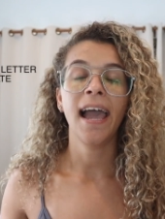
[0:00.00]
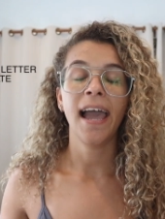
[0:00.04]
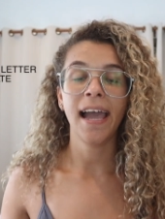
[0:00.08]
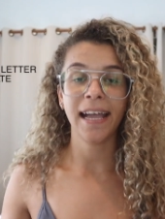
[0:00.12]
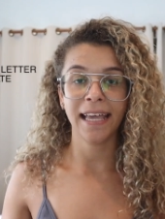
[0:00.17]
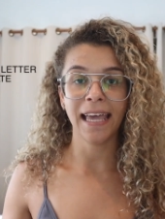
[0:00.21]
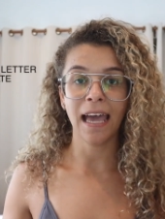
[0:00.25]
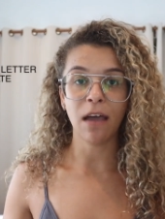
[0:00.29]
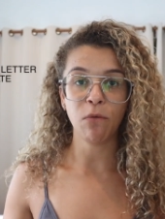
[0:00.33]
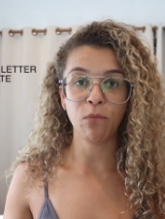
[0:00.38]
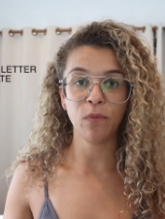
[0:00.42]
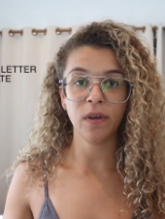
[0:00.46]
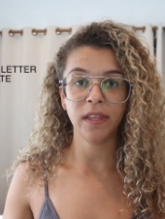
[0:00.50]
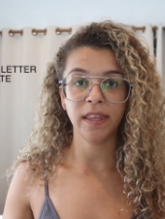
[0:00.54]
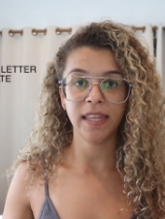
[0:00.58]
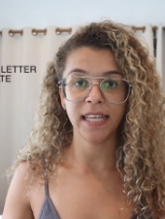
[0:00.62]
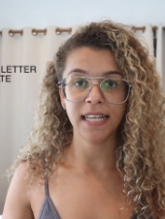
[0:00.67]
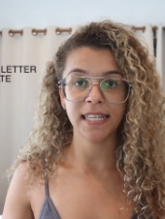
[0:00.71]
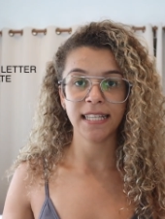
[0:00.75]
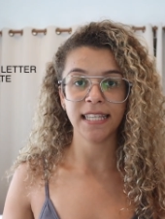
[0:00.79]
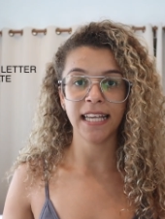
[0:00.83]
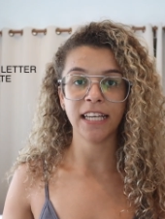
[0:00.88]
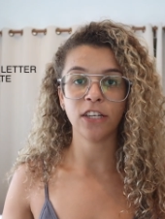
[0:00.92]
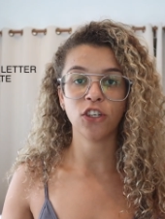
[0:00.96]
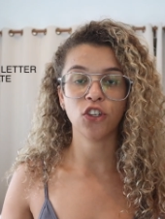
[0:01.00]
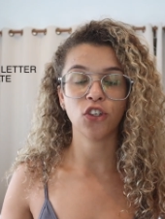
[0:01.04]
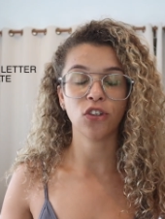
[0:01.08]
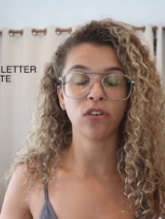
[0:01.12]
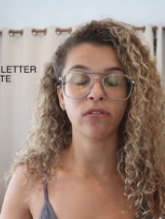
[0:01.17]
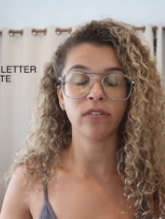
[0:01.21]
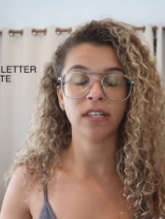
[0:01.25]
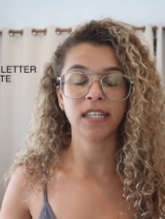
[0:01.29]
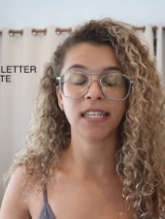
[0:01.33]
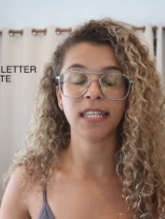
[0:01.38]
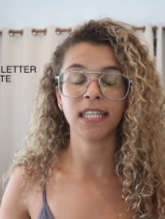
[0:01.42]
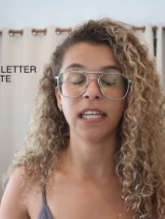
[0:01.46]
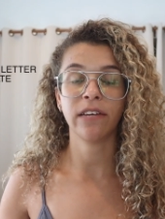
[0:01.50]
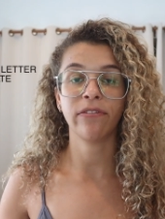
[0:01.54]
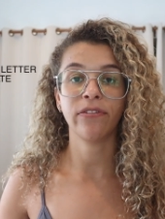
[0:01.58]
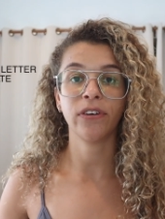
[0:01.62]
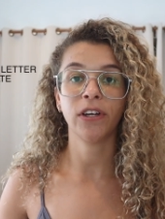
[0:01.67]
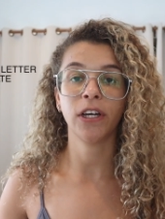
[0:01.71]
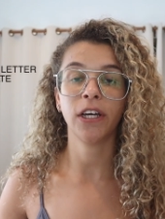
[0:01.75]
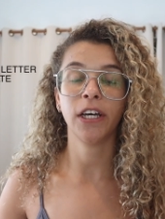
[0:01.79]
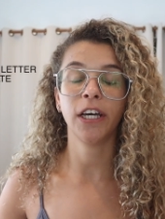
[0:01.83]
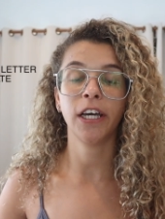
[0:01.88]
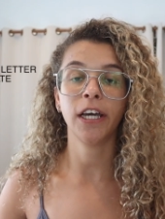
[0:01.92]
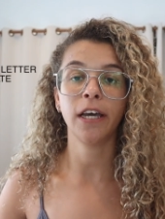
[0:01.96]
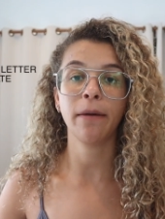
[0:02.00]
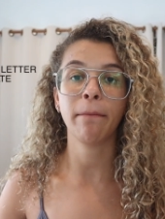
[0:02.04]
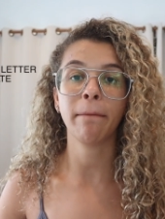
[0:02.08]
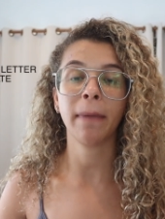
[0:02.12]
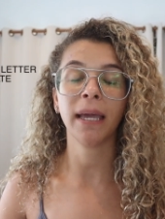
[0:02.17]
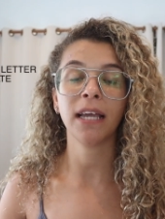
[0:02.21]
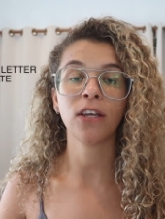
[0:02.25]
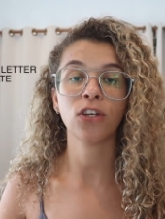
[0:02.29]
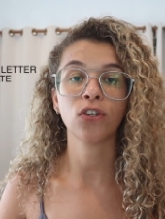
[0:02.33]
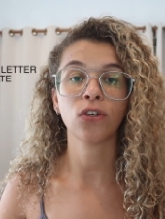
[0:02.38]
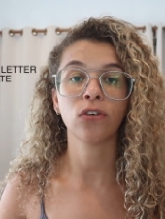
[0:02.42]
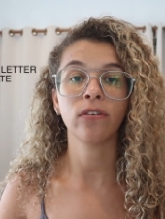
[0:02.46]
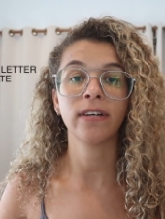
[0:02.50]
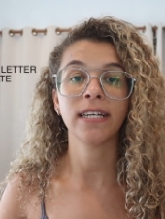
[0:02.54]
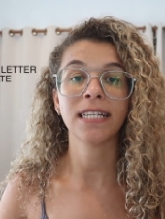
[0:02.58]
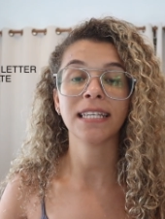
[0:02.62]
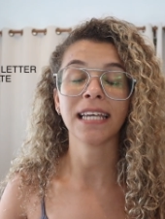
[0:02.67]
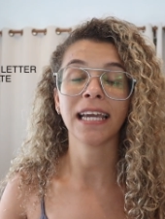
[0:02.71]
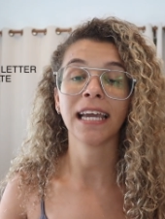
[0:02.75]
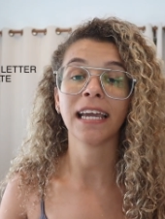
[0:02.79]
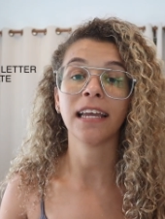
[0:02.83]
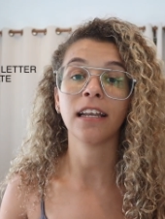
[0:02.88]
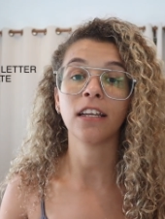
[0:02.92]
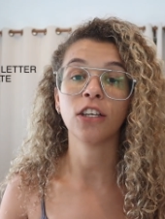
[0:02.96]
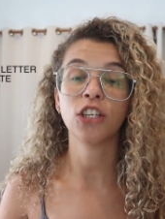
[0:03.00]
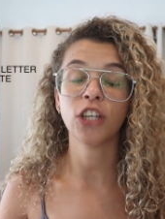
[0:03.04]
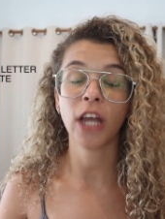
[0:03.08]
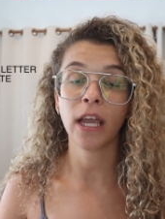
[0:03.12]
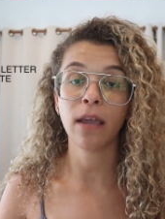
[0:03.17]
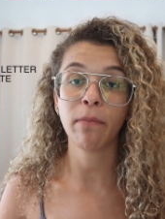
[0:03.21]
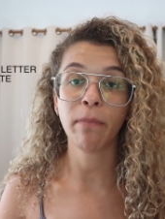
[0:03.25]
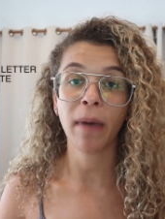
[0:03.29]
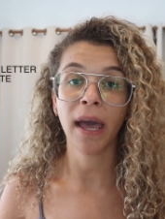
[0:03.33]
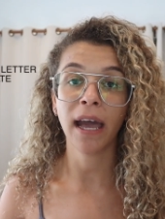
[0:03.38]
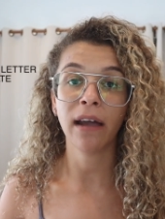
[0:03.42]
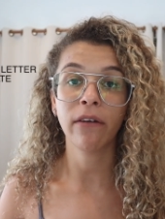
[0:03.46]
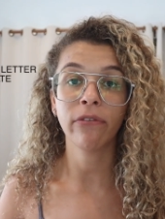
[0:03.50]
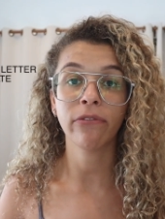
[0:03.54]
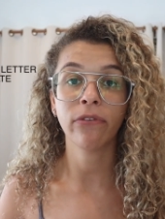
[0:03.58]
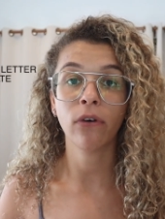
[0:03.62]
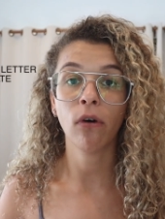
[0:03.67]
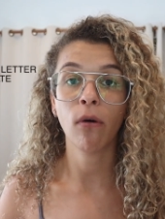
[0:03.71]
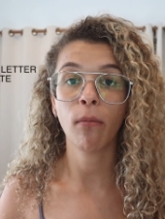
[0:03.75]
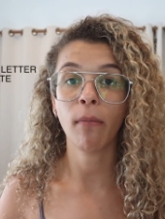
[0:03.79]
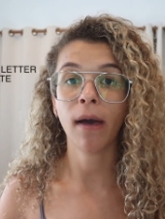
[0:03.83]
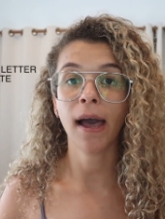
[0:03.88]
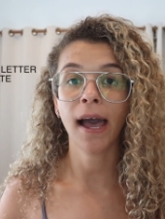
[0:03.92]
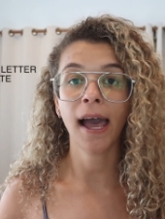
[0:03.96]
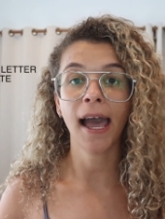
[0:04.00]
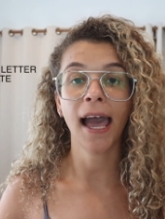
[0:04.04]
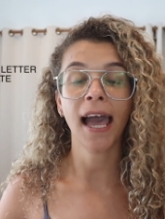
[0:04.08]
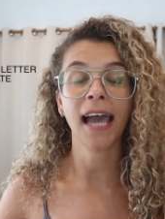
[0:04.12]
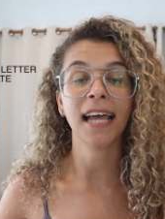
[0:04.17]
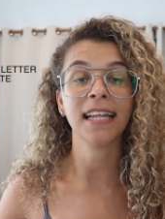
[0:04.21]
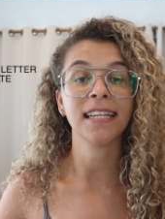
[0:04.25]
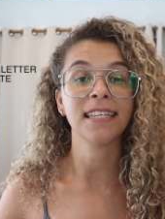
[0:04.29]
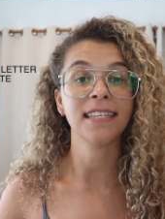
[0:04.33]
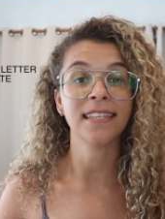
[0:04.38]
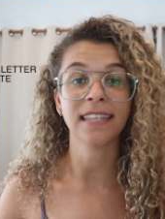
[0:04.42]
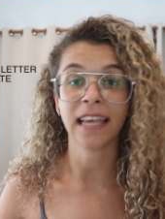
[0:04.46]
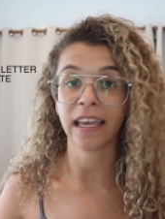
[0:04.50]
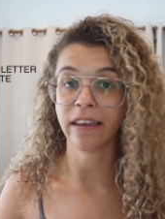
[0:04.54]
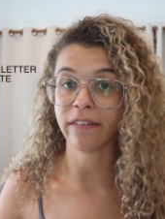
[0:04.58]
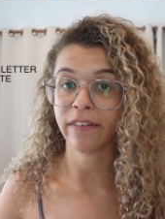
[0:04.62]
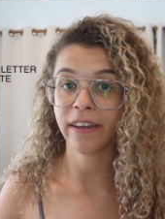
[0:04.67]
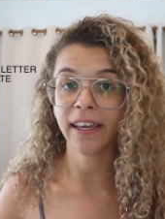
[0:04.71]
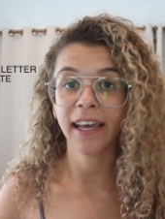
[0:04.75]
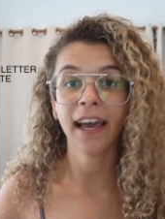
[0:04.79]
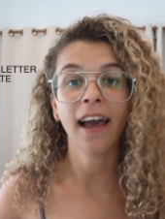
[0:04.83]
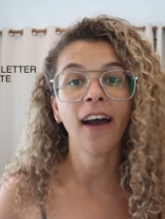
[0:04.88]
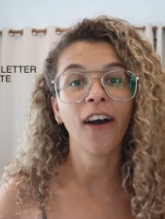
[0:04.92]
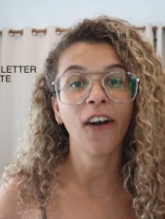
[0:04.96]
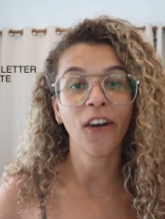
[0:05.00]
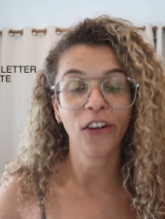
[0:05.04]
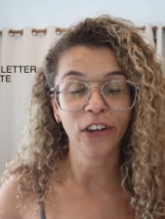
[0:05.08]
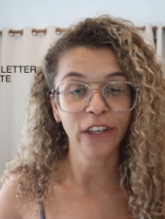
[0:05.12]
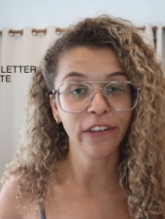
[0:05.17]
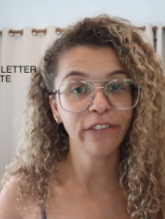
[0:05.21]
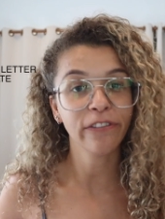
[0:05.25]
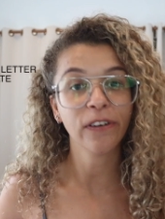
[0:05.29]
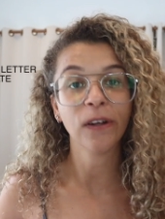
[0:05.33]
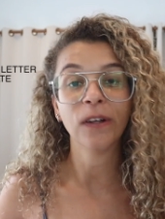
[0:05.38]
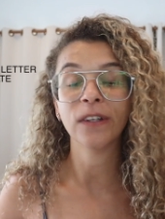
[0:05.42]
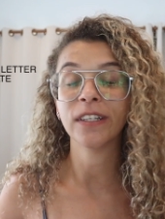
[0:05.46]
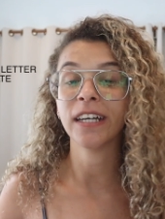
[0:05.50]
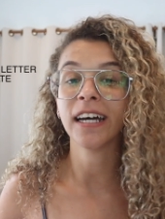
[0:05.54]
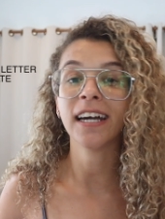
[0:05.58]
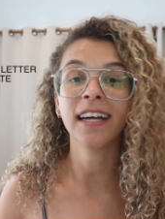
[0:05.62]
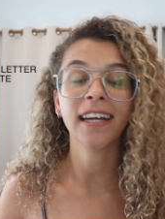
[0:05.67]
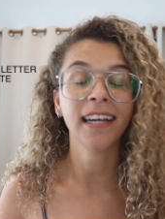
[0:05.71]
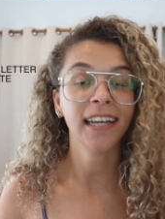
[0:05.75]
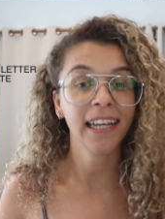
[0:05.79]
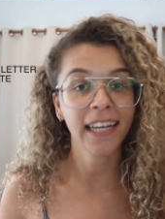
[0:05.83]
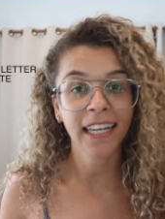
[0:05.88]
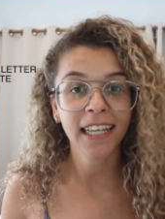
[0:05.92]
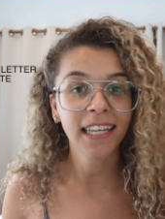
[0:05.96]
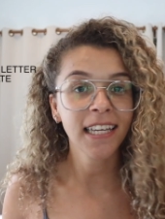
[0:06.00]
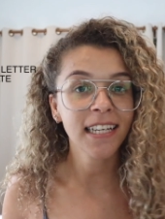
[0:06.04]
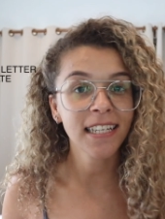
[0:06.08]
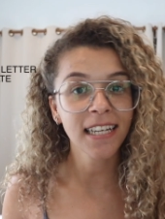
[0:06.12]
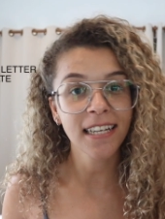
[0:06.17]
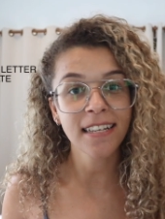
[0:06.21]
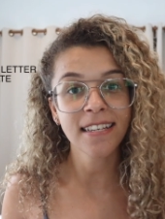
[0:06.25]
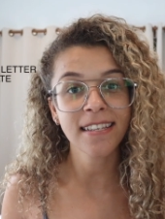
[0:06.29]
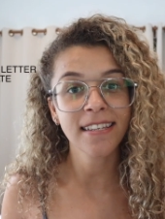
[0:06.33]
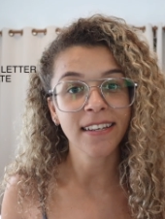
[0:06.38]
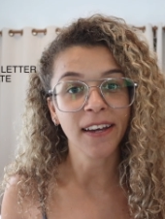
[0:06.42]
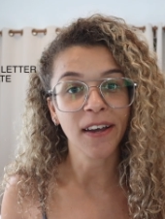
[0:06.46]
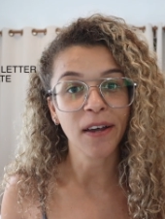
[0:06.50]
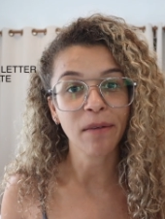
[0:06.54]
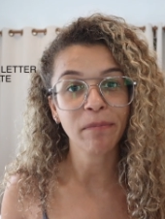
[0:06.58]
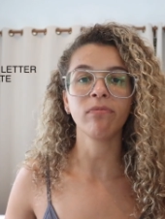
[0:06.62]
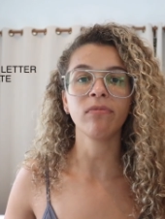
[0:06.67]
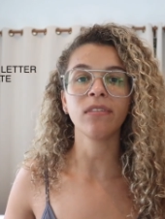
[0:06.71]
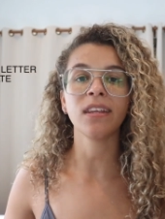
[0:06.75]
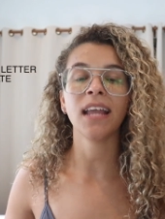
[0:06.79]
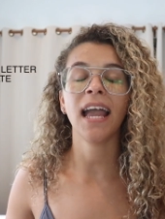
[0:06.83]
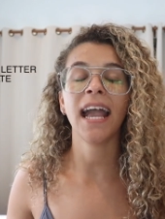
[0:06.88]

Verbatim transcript: Again, with this insurance certificate, make sure it's in JPEG format and save it on your folder in your desktop.